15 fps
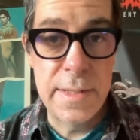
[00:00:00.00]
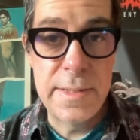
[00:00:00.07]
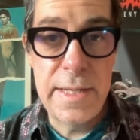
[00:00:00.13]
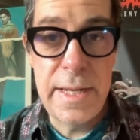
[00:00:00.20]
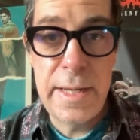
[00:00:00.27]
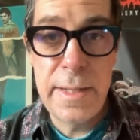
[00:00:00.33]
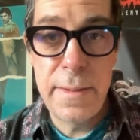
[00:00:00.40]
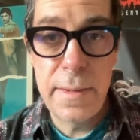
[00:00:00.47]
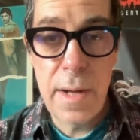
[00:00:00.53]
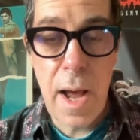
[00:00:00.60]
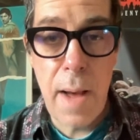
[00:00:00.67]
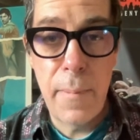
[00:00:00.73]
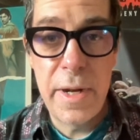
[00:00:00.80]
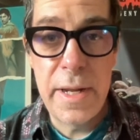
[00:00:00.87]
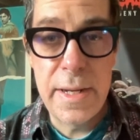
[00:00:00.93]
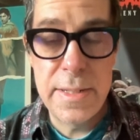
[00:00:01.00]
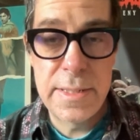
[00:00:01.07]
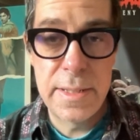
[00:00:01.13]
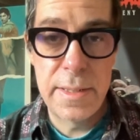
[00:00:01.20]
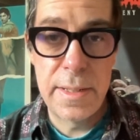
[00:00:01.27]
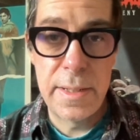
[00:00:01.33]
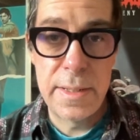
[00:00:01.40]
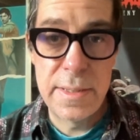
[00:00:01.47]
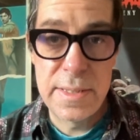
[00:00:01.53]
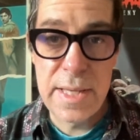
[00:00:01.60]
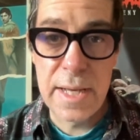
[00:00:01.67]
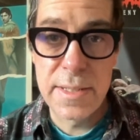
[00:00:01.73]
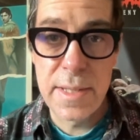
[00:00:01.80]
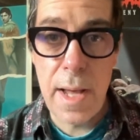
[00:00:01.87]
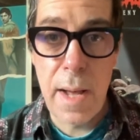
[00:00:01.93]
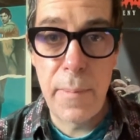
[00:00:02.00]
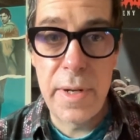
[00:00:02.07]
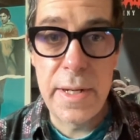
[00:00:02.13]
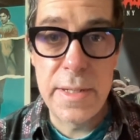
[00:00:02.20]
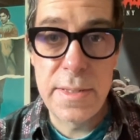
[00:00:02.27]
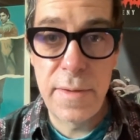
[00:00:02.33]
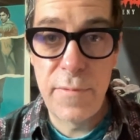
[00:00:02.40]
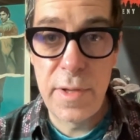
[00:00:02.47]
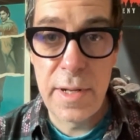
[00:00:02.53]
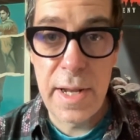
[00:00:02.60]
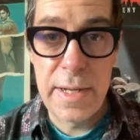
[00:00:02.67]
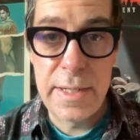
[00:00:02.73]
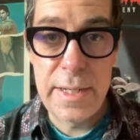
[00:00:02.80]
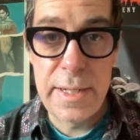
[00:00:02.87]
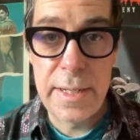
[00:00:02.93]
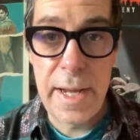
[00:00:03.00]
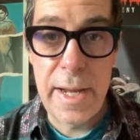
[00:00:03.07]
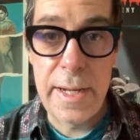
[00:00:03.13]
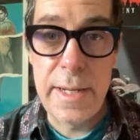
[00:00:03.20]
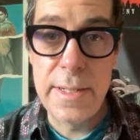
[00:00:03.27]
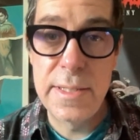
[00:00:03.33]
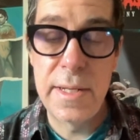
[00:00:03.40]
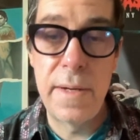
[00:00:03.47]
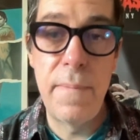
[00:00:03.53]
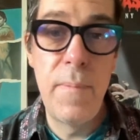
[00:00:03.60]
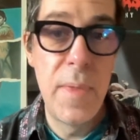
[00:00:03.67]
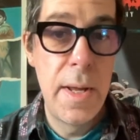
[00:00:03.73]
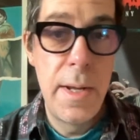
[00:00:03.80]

teen comedies and the sex comedies of the 1980s and